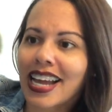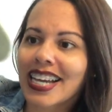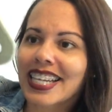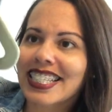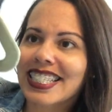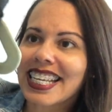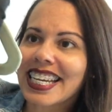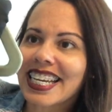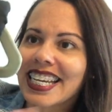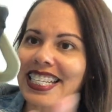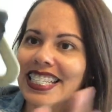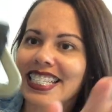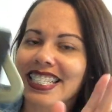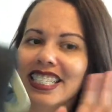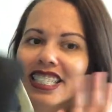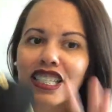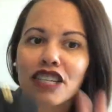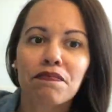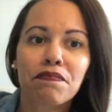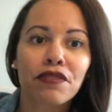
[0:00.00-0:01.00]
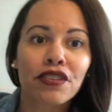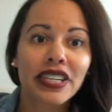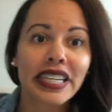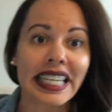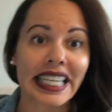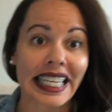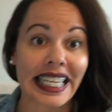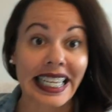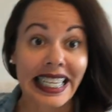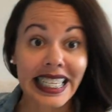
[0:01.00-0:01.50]
It's like a
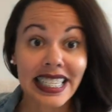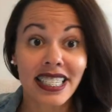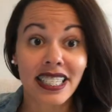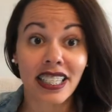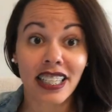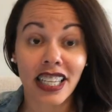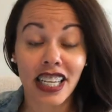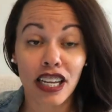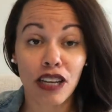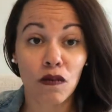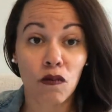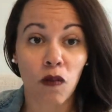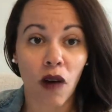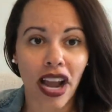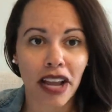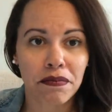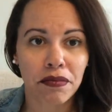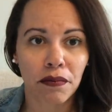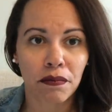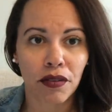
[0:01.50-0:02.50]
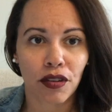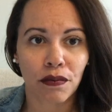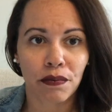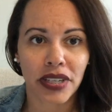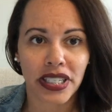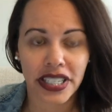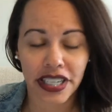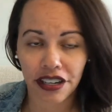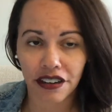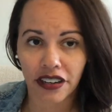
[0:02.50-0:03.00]
slippery, easily wipeable
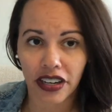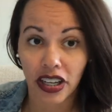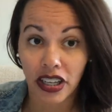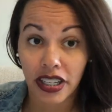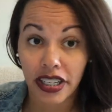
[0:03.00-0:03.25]
material.